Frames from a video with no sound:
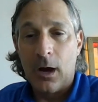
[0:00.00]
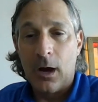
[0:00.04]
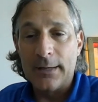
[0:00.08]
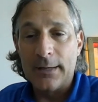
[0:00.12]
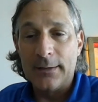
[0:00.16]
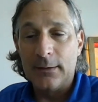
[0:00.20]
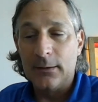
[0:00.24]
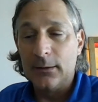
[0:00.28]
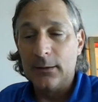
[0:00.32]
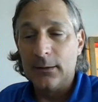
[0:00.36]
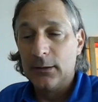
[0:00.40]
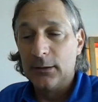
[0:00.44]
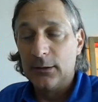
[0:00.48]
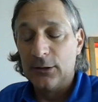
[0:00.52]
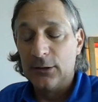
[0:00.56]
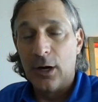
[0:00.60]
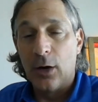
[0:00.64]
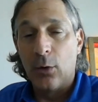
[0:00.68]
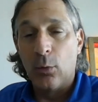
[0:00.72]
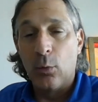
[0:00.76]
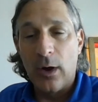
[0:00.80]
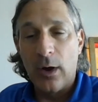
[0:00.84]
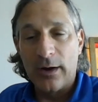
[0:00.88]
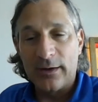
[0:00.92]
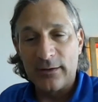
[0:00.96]
on
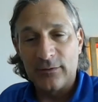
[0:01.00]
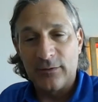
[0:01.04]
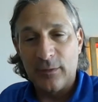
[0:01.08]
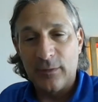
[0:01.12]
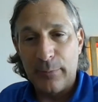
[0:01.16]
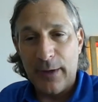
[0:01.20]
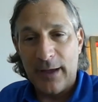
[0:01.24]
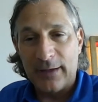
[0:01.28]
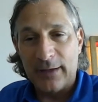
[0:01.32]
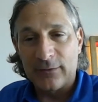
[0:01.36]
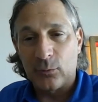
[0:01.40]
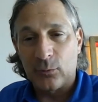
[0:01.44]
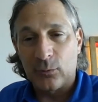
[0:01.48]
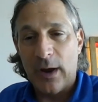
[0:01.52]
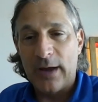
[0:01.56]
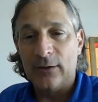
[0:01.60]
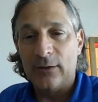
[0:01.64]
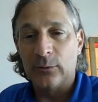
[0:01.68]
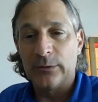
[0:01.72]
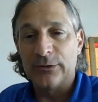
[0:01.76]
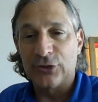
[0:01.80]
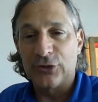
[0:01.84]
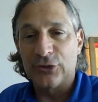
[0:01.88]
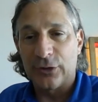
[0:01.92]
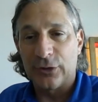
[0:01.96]
you know what is the
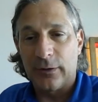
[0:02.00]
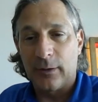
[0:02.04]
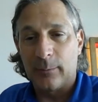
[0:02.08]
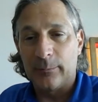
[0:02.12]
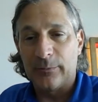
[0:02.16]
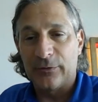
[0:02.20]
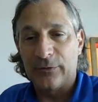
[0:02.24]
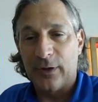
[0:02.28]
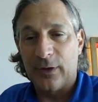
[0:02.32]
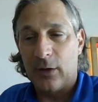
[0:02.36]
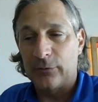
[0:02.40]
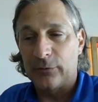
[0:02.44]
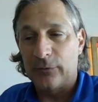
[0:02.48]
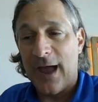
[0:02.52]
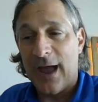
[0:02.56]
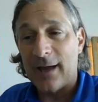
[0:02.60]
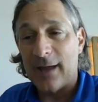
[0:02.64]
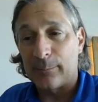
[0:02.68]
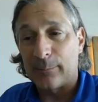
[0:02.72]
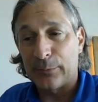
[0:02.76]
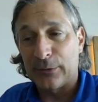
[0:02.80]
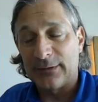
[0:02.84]
best way to insure themselves